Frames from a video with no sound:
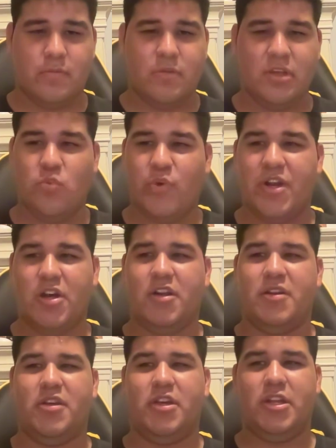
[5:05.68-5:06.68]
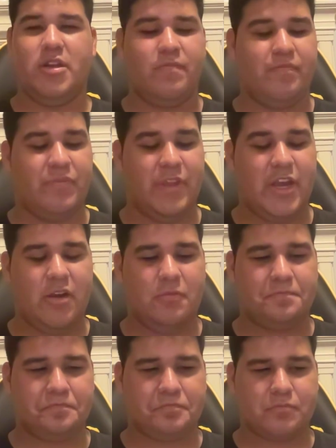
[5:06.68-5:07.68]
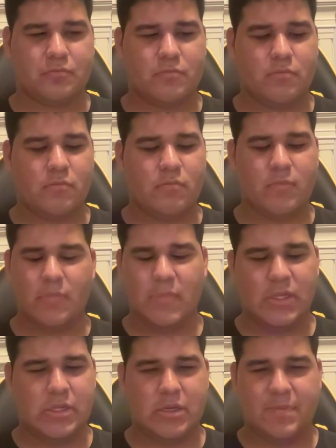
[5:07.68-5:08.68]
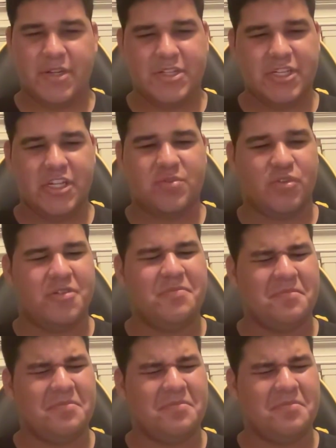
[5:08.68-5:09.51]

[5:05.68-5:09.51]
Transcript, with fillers: It went on, and now I'm onto this one.